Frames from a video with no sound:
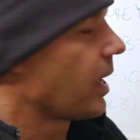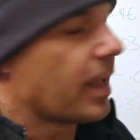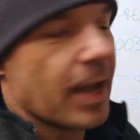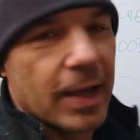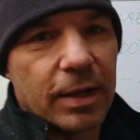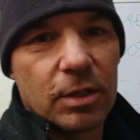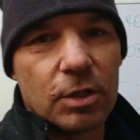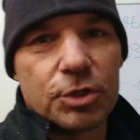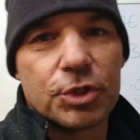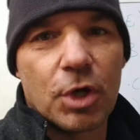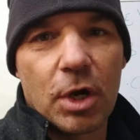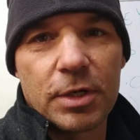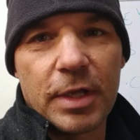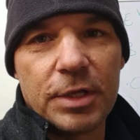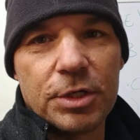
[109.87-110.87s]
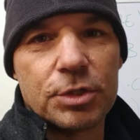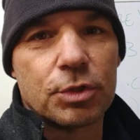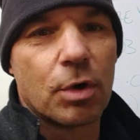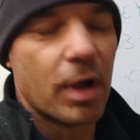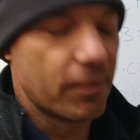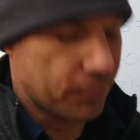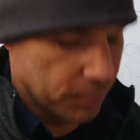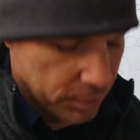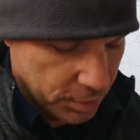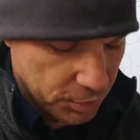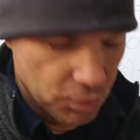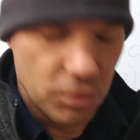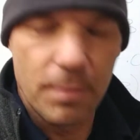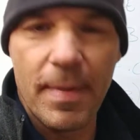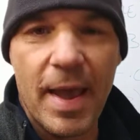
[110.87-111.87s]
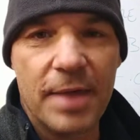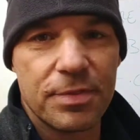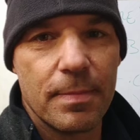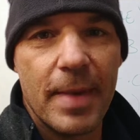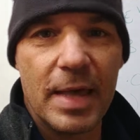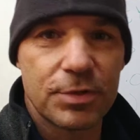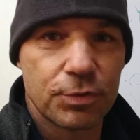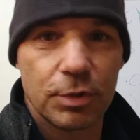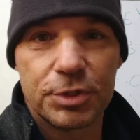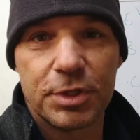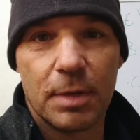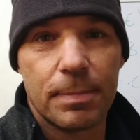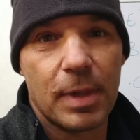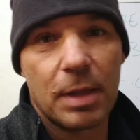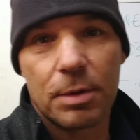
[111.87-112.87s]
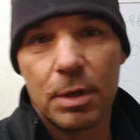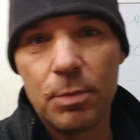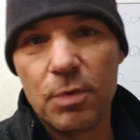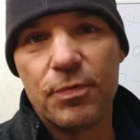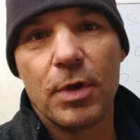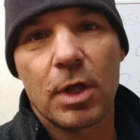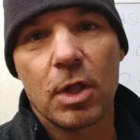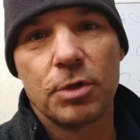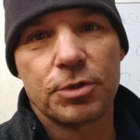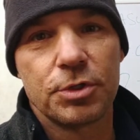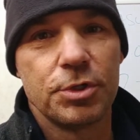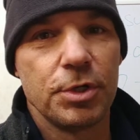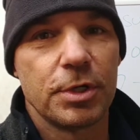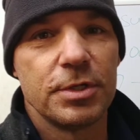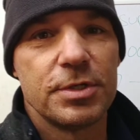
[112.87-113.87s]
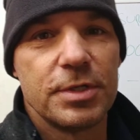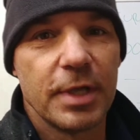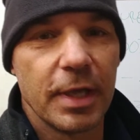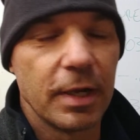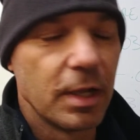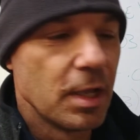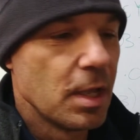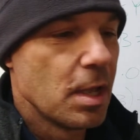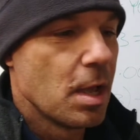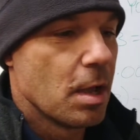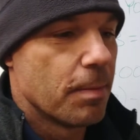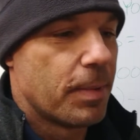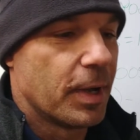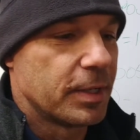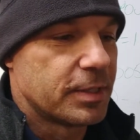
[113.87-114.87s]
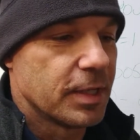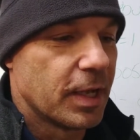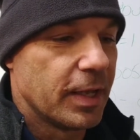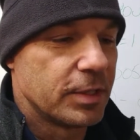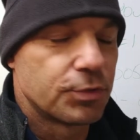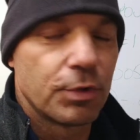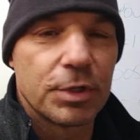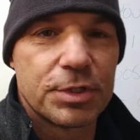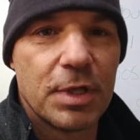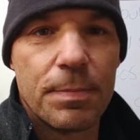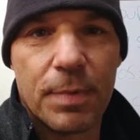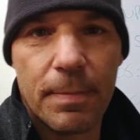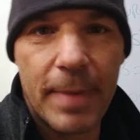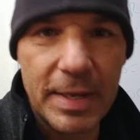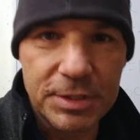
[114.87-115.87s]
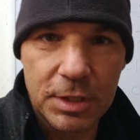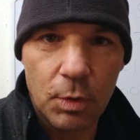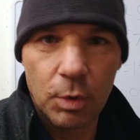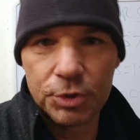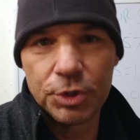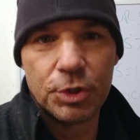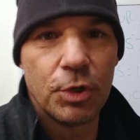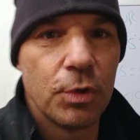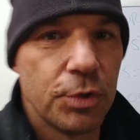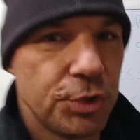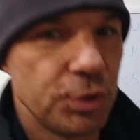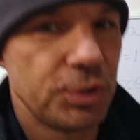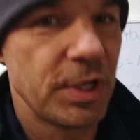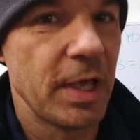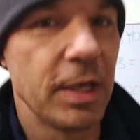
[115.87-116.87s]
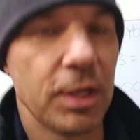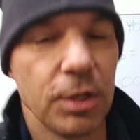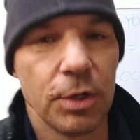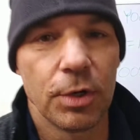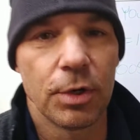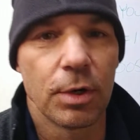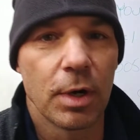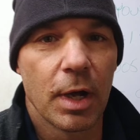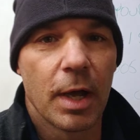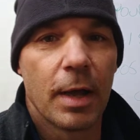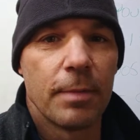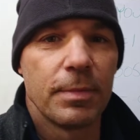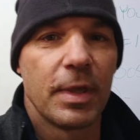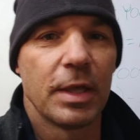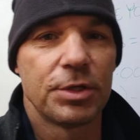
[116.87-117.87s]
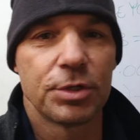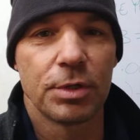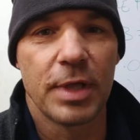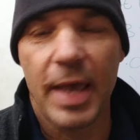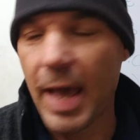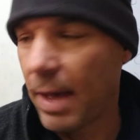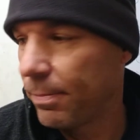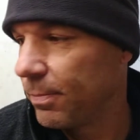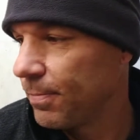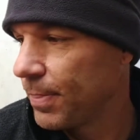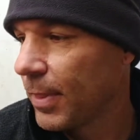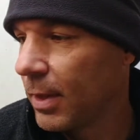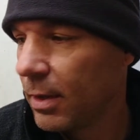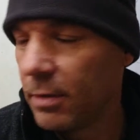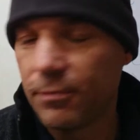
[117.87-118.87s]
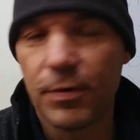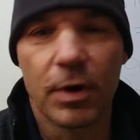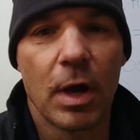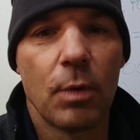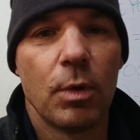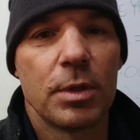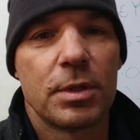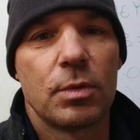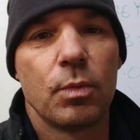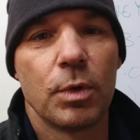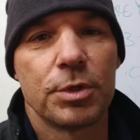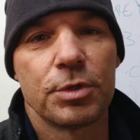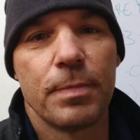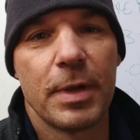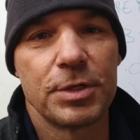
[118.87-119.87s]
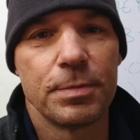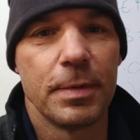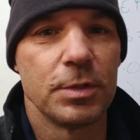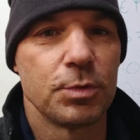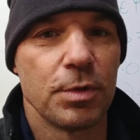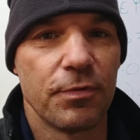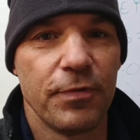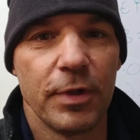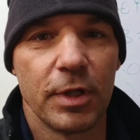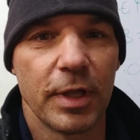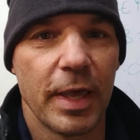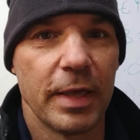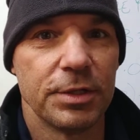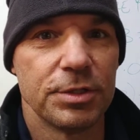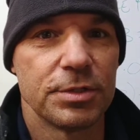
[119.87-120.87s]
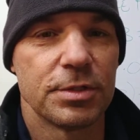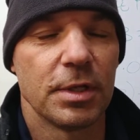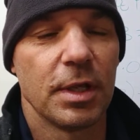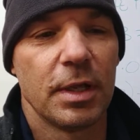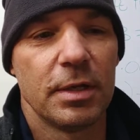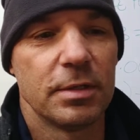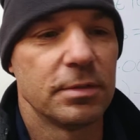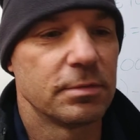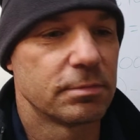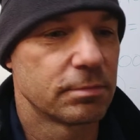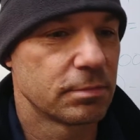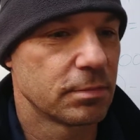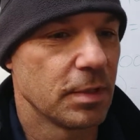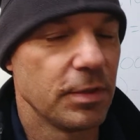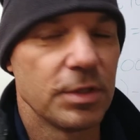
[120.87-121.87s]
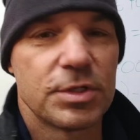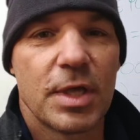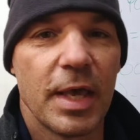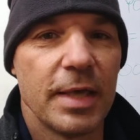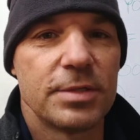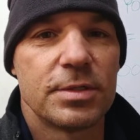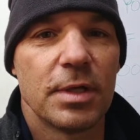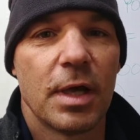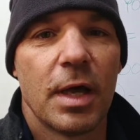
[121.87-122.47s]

I got a little chart that I just drew out for you to do the math. The math's real simple. I'm going to move you in closer so you can see it. But it's real simple. Basically what you do is you take your, get your gap, figure out what your measurement is with your feeler gauges, and in this case,